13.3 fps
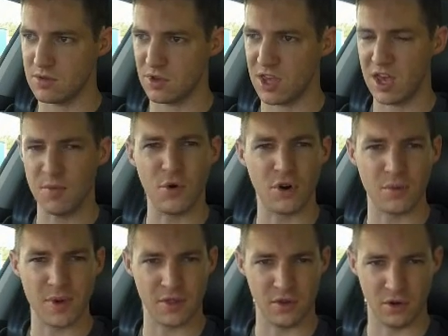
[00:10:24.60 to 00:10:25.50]
care more
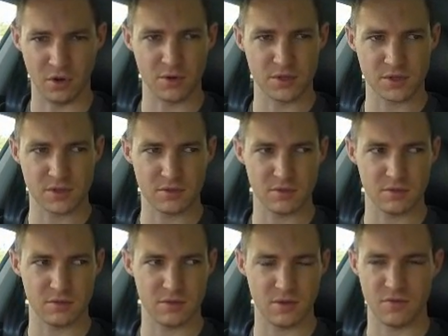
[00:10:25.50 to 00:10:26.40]
about the looks
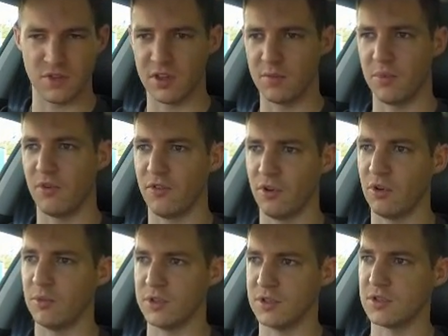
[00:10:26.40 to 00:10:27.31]
than the
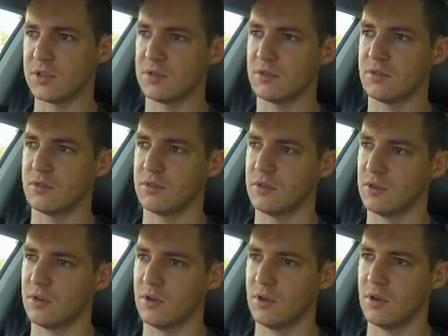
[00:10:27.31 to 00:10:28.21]
performance,
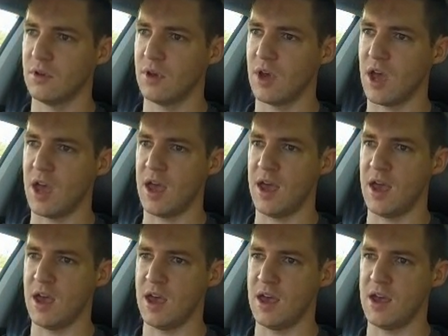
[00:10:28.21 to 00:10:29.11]

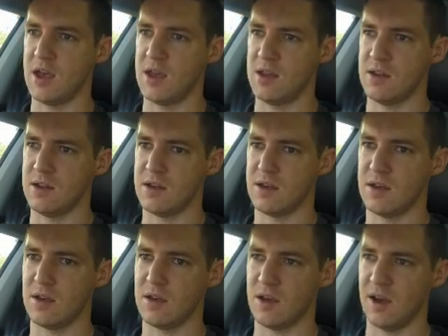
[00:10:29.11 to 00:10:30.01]
and
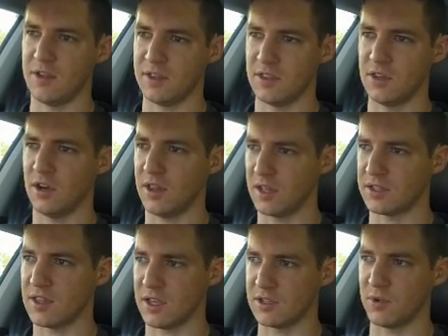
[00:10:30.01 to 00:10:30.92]
I think, you know,
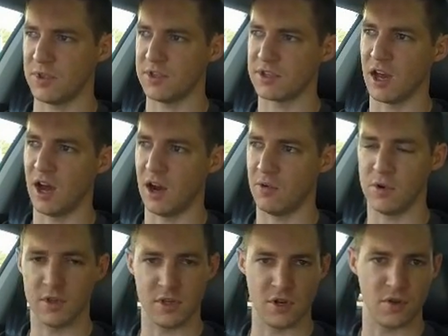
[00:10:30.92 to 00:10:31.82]
that's when this car
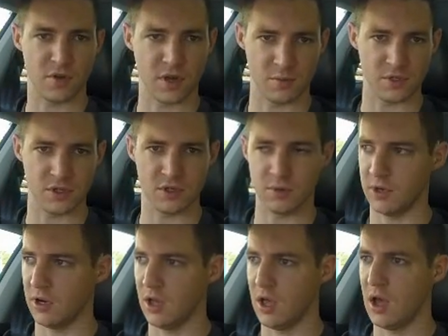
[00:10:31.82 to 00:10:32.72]
really, you know, comes into it.